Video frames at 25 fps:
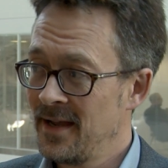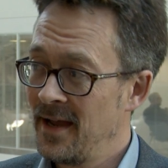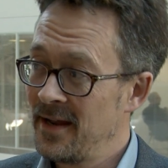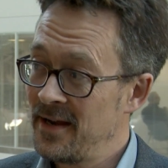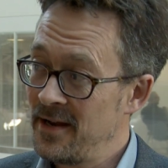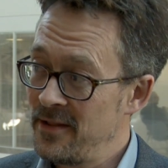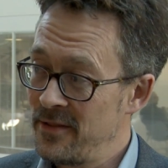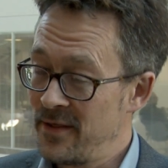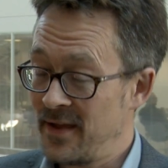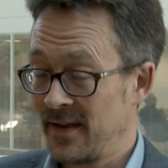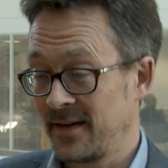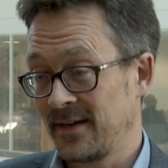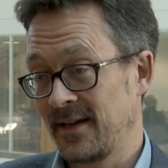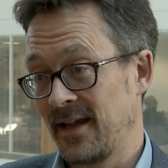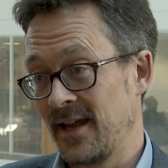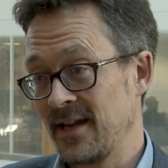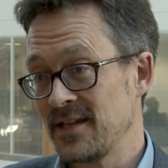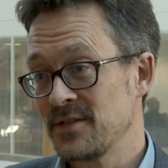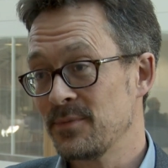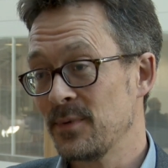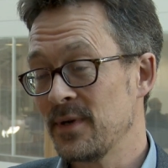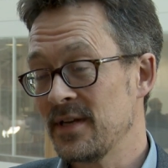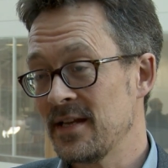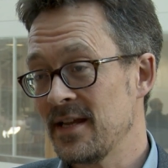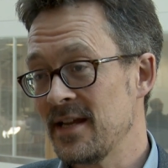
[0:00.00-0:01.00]
And in that
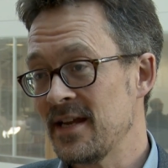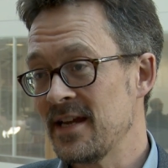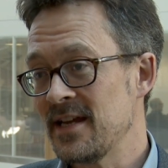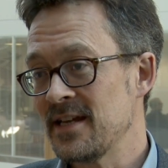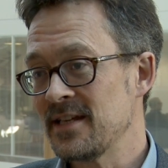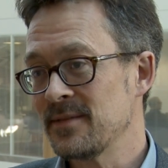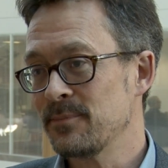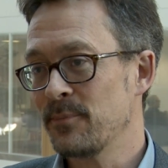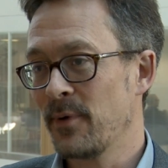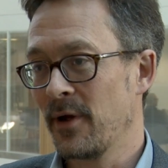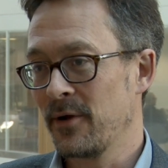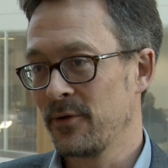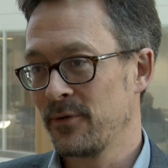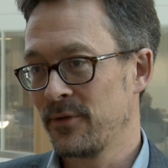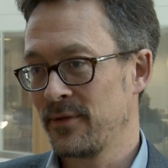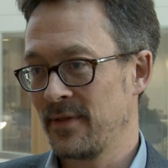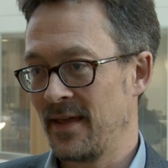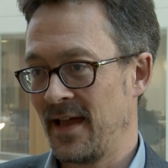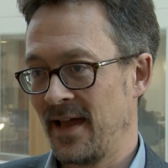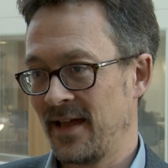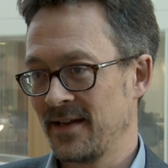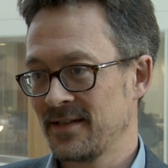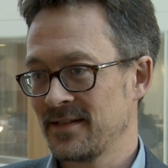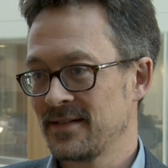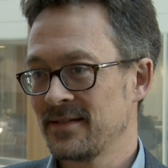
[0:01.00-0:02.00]
case, we need both
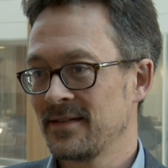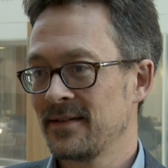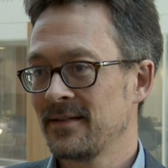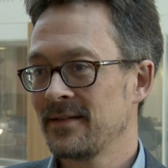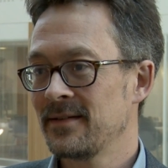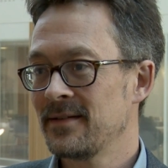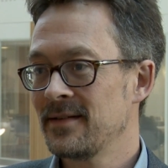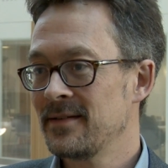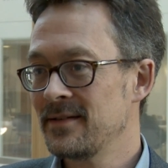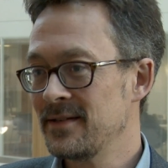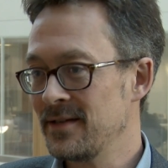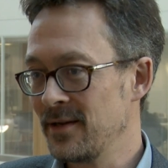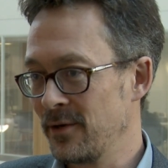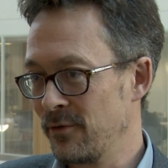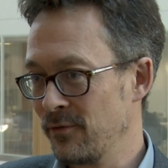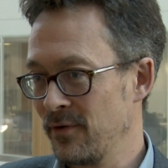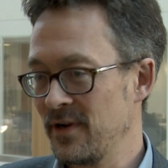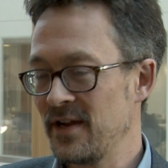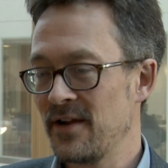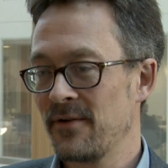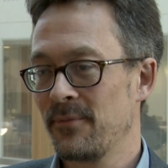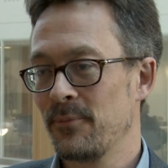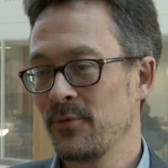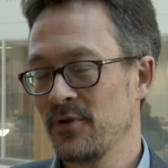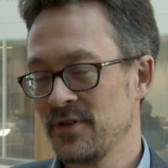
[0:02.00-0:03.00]
that
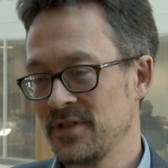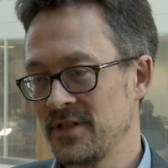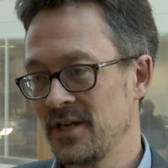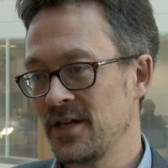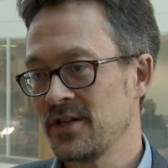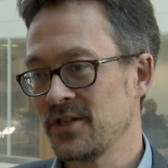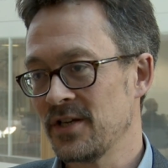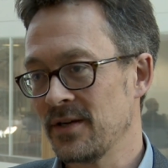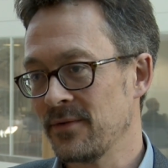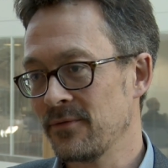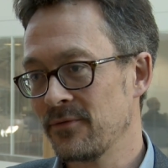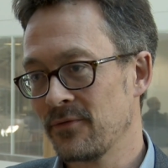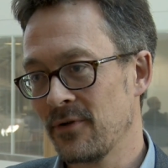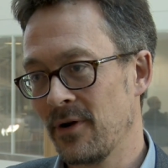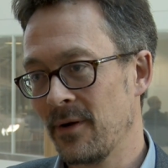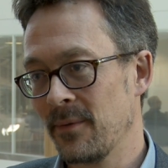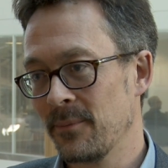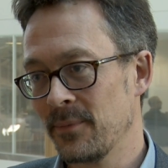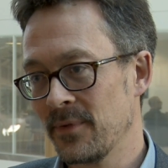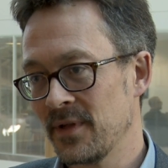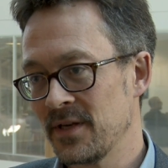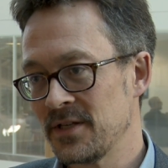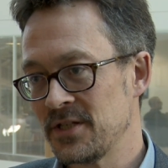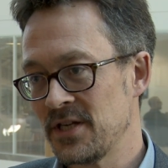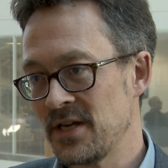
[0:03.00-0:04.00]
degree of precision
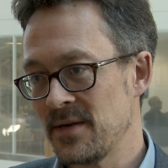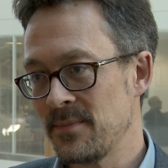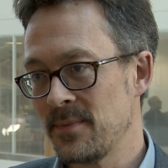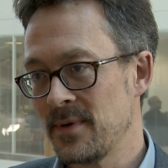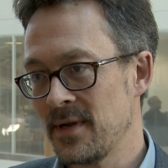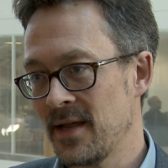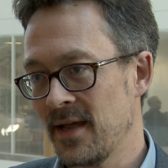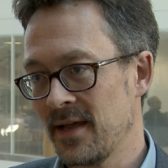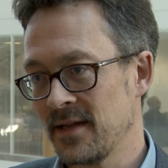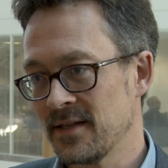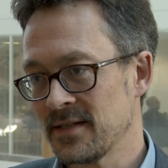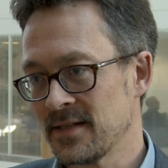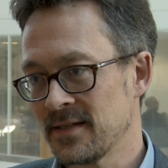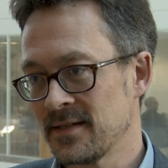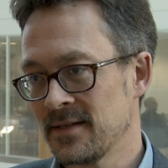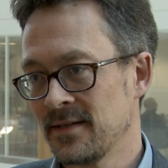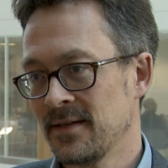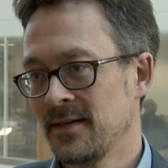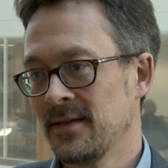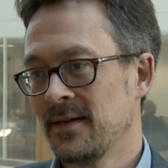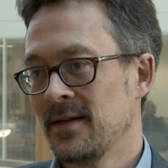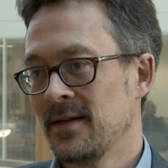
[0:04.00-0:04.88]
from the GPS,